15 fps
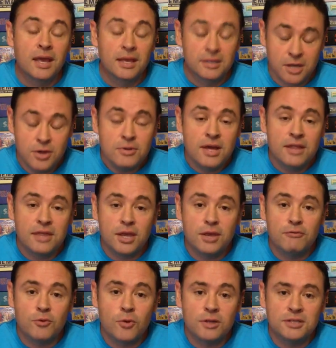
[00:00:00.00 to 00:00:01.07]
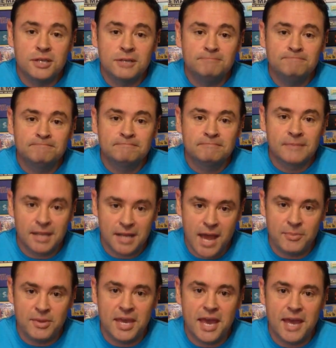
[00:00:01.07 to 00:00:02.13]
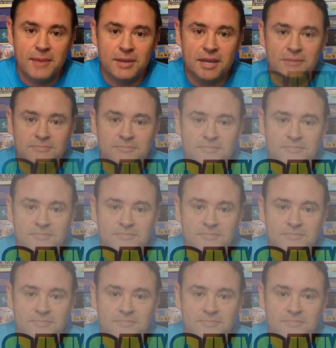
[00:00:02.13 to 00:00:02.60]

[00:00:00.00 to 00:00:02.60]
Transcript: So thank you for watching and happy gaming.